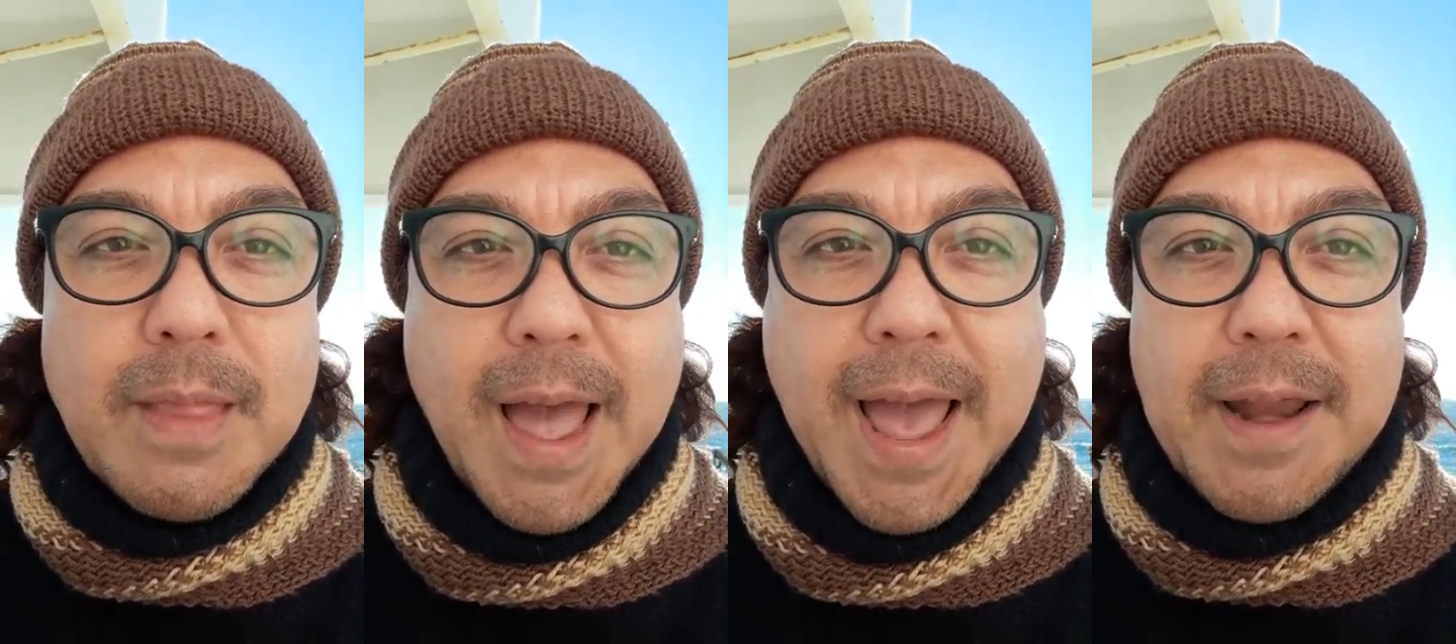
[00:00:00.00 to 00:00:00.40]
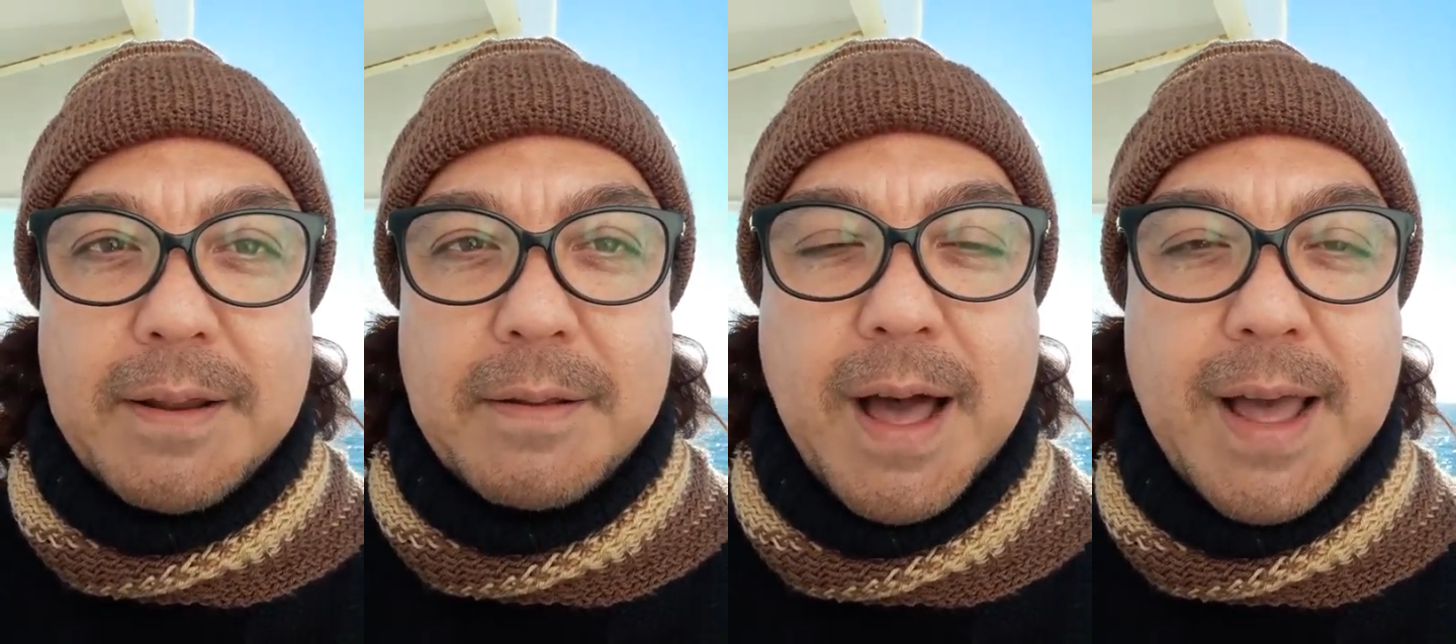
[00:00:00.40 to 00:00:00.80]
I had
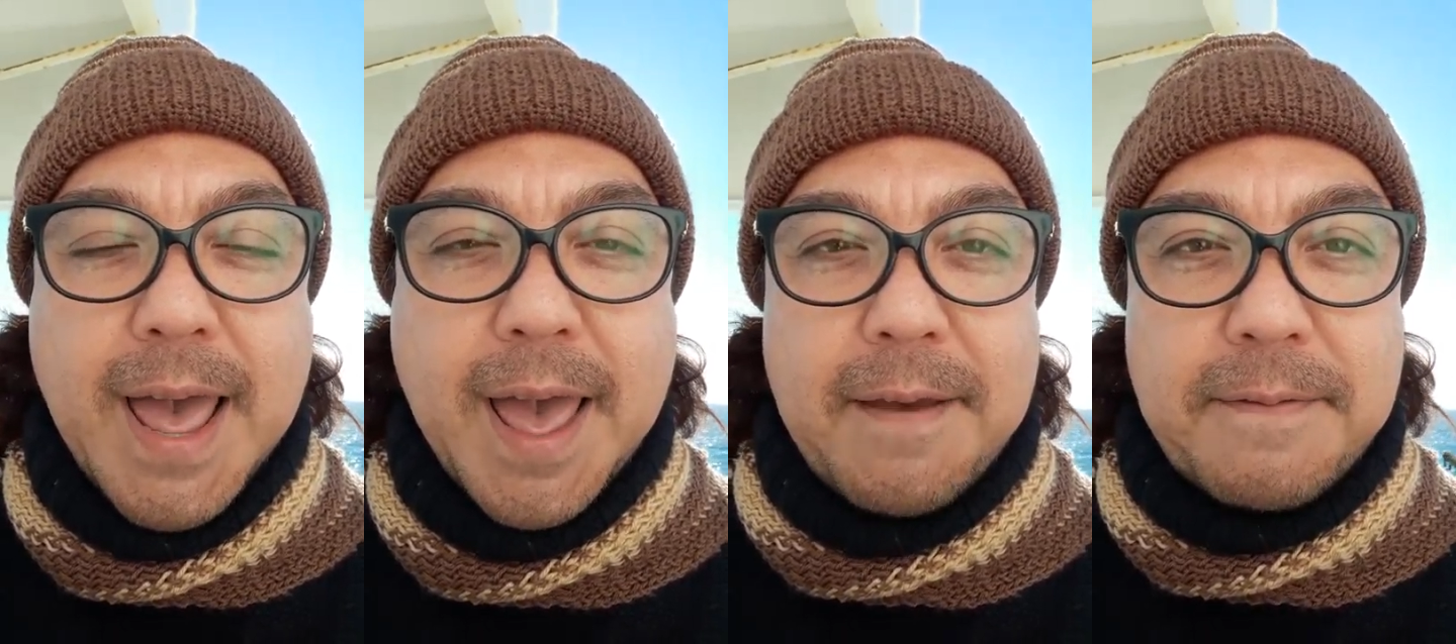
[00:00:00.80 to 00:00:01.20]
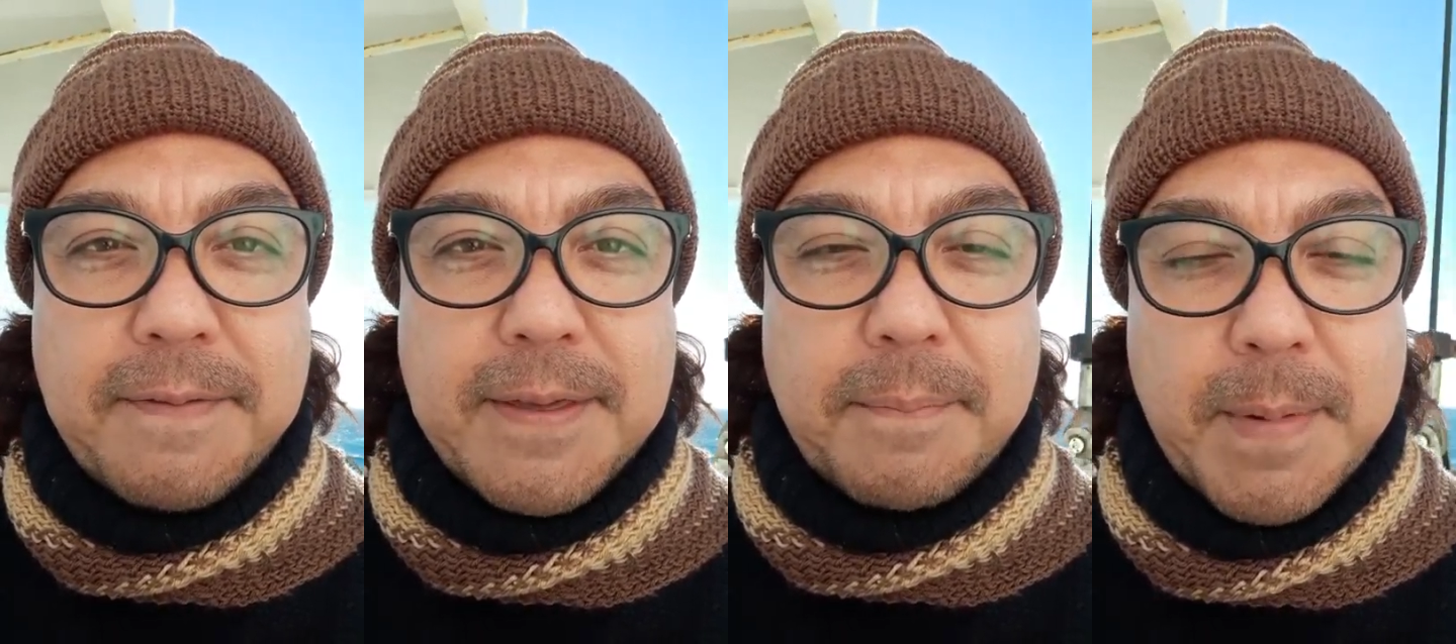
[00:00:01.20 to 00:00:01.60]
I have
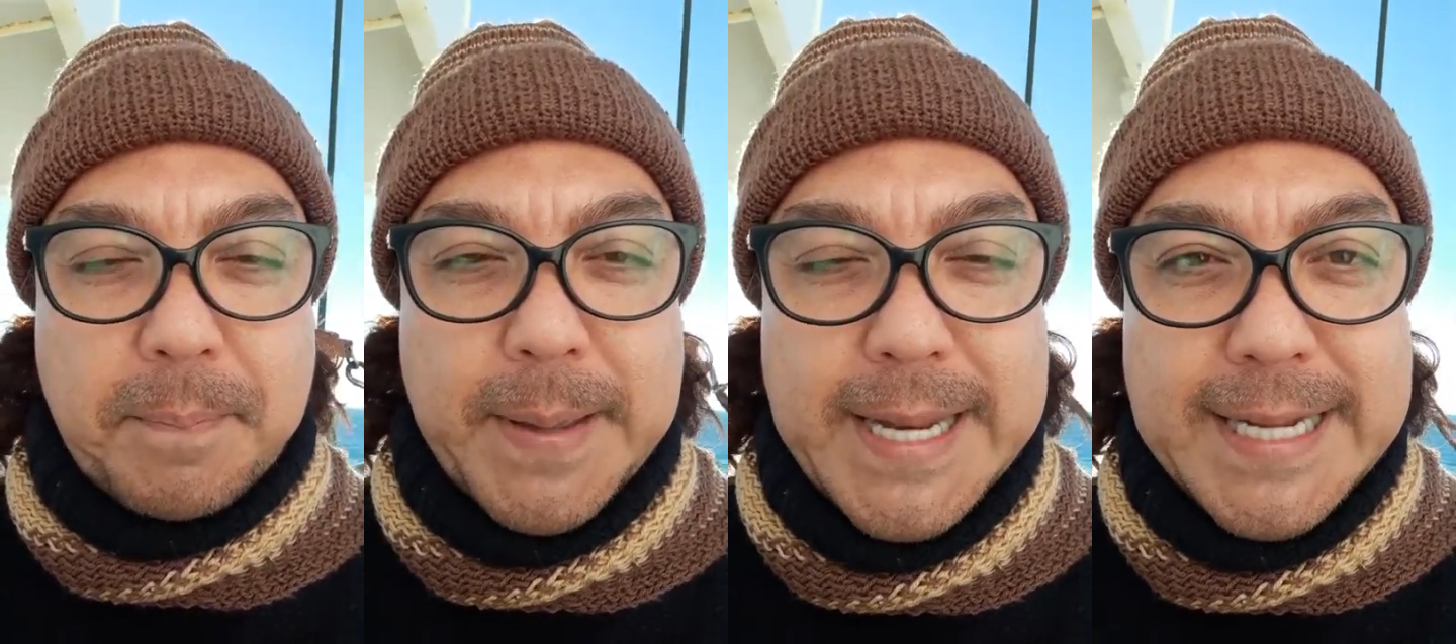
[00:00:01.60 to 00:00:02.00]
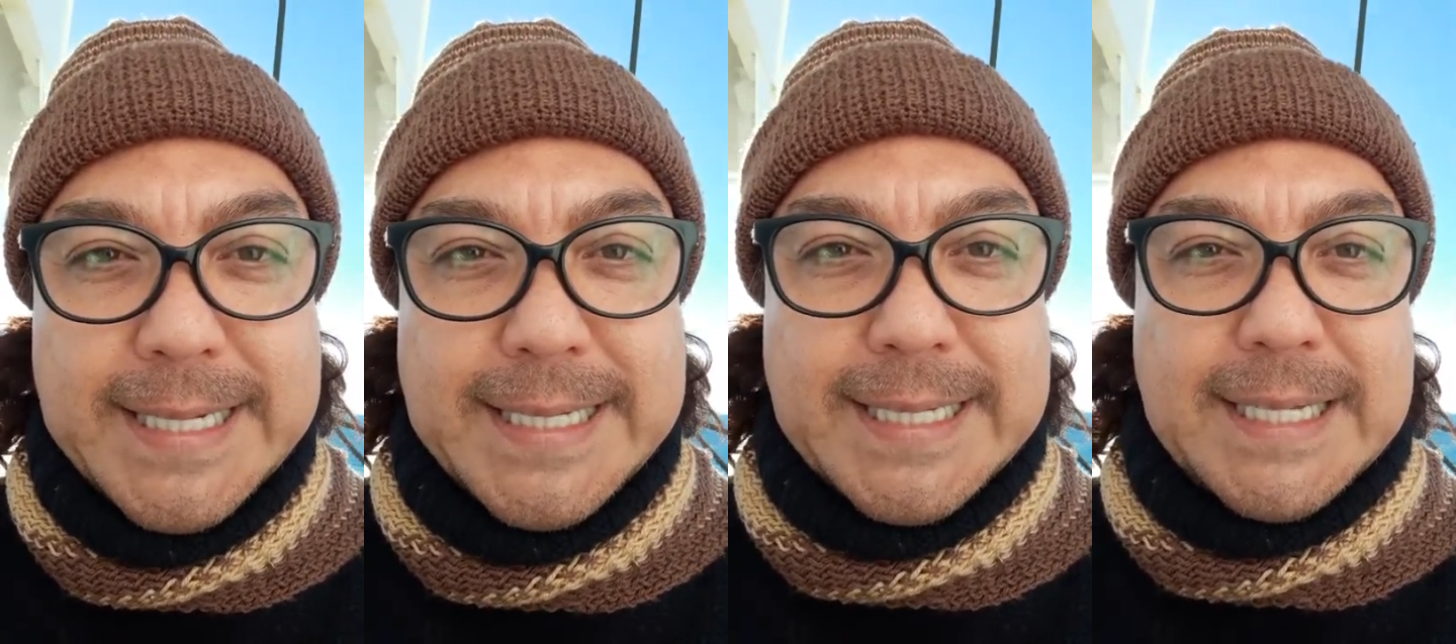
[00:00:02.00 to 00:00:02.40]
a penis